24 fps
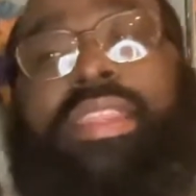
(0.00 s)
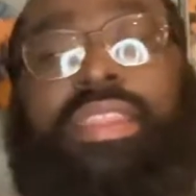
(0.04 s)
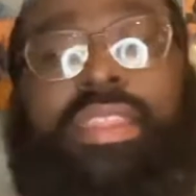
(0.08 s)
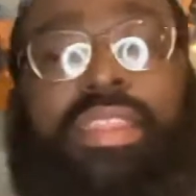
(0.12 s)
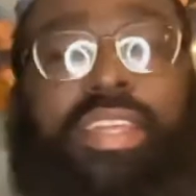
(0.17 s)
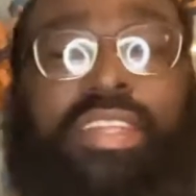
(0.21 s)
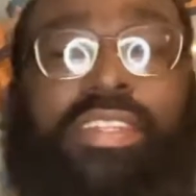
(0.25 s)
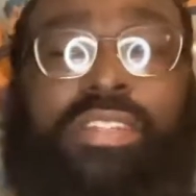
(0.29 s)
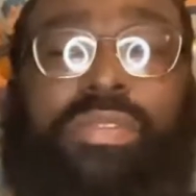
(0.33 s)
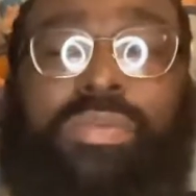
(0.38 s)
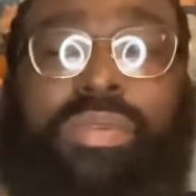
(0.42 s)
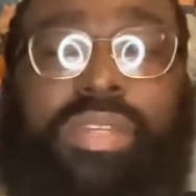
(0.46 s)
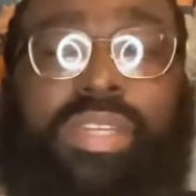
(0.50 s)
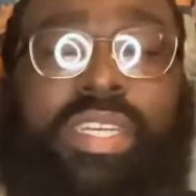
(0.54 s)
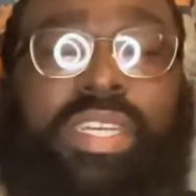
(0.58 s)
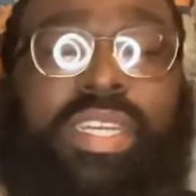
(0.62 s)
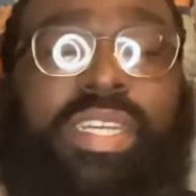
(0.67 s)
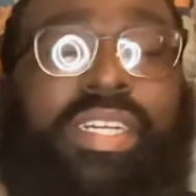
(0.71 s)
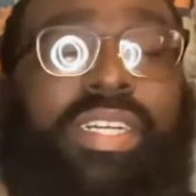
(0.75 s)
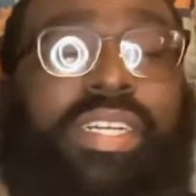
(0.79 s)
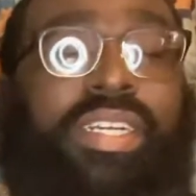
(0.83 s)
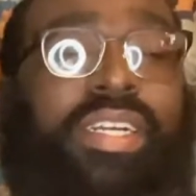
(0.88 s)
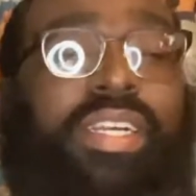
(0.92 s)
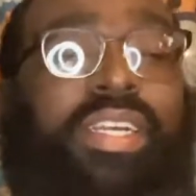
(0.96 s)
This one
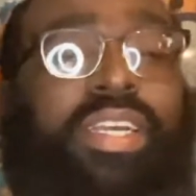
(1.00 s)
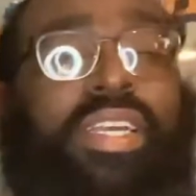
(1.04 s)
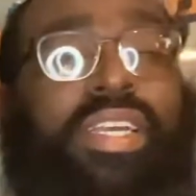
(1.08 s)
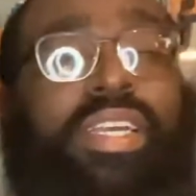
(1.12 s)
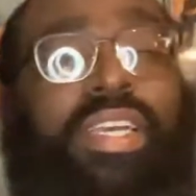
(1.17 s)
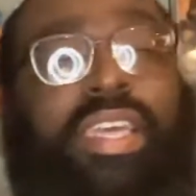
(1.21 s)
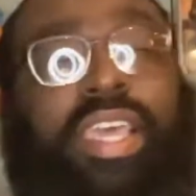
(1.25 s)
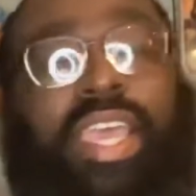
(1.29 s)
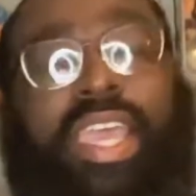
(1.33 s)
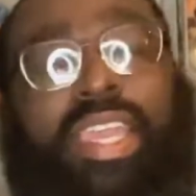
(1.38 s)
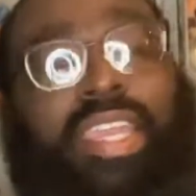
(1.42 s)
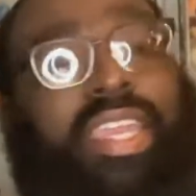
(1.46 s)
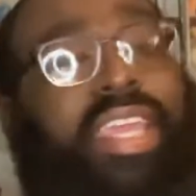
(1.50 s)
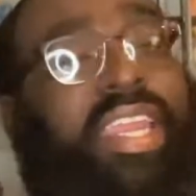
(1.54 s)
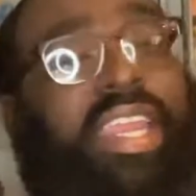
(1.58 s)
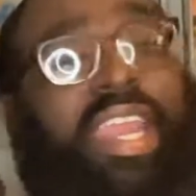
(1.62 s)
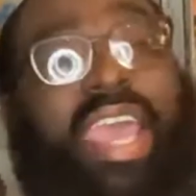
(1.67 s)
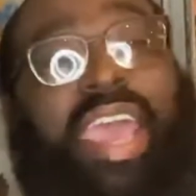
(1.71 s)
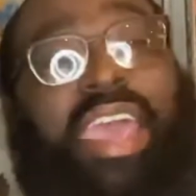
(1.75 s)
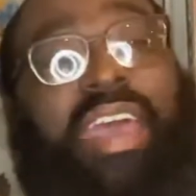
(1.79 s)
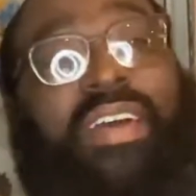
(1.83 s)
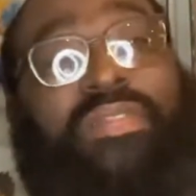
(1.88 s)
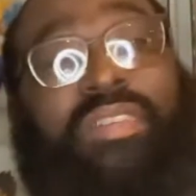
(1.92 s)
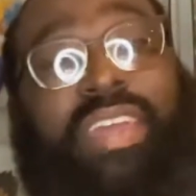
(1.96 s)
here, it didn't
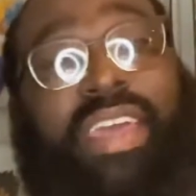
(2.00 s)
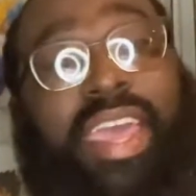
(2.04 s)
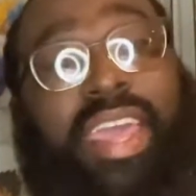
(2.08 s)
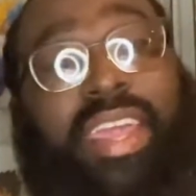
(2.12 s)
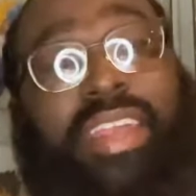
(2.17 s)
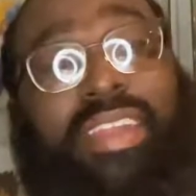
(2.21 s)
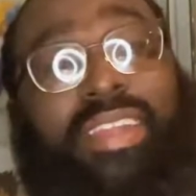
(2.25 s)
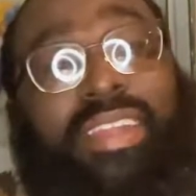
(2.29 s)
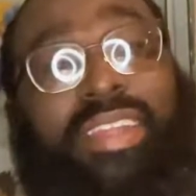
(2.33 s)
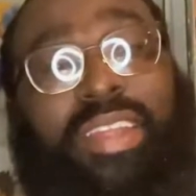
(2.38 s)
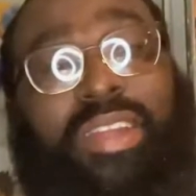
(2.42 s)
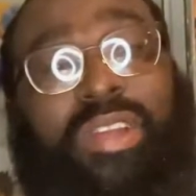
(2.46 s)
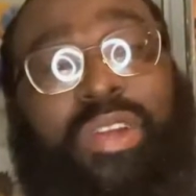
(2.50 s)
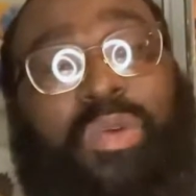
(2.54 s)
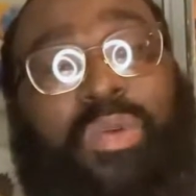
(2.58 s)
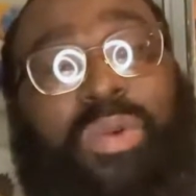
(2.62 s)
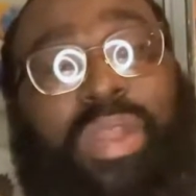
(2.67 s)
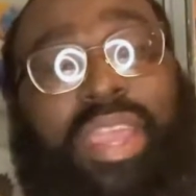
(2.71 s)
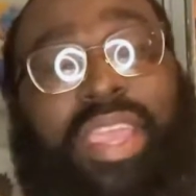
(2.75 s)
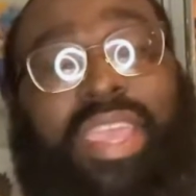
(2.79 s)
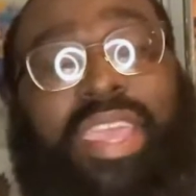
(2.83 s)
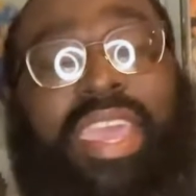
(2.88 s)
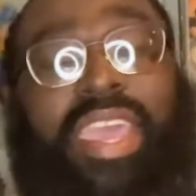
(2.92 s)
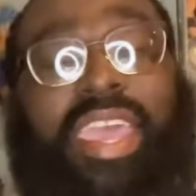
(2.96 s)
have that, you know,
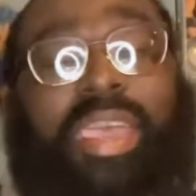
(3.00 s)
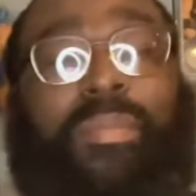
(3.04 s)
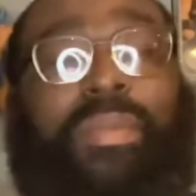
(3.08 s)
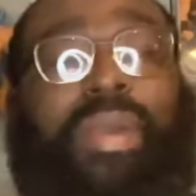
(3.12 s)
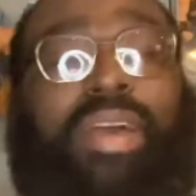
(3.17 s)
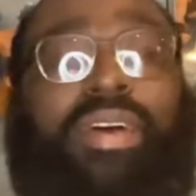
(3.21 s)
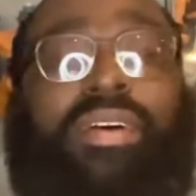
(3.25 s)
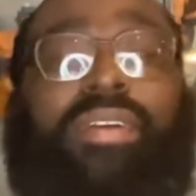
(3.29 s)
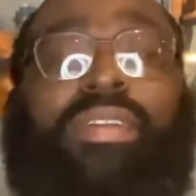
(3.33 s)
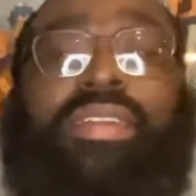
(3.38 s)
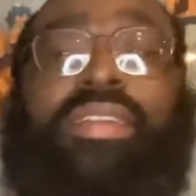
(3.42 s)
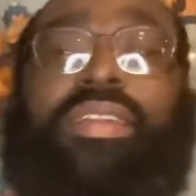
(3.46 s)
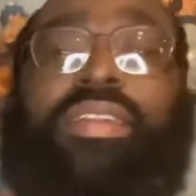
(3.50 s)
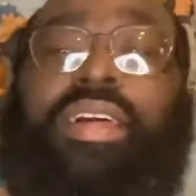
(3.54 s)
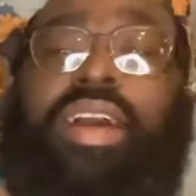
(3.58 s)
when it came out.